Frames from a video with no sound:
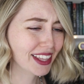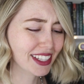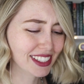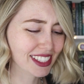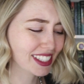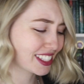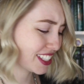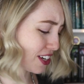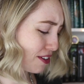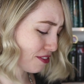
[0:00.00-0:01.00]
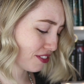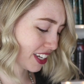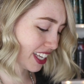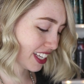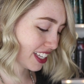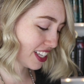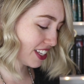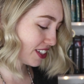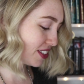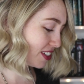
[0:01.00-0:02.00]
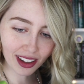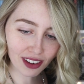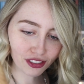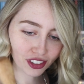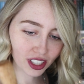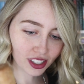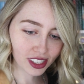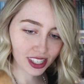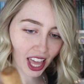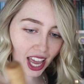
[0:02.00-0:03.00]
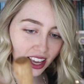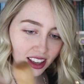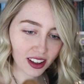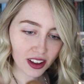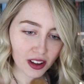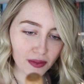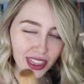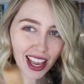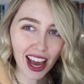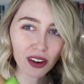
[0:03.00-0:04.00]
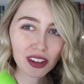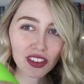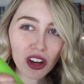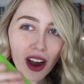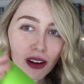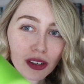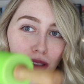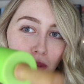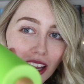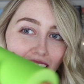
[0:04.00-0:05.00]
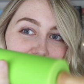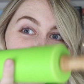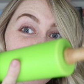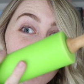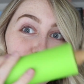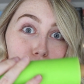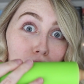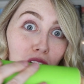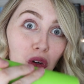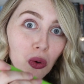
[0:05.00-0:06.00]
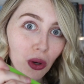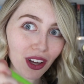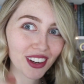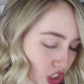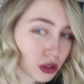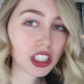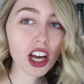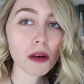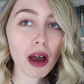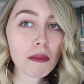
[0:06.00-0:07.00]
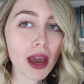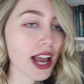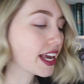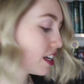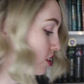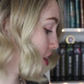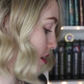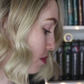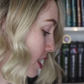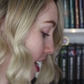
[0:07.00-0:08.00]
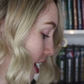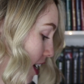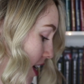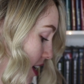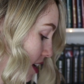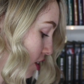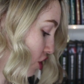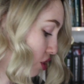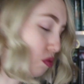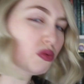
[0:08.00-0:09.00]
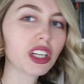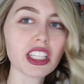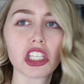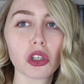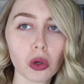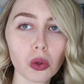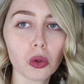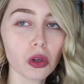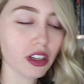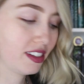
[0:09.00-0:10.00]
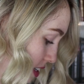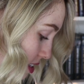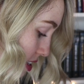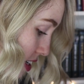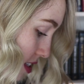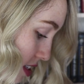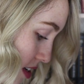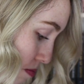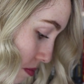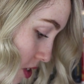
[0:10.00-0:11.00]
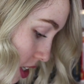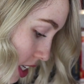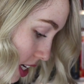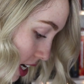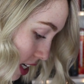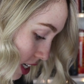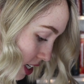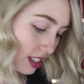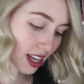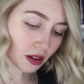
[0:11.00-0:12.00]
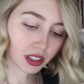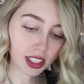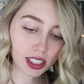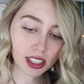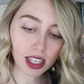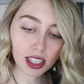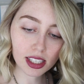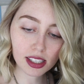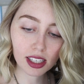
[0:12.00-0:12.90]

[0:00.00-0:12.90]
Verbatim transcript: This is so freaking cute. It feels like I don't even know how to explain it. It just feels really cool. Using all my baking terms here, just really cool. Is this a cookie cutter? Is that what this is?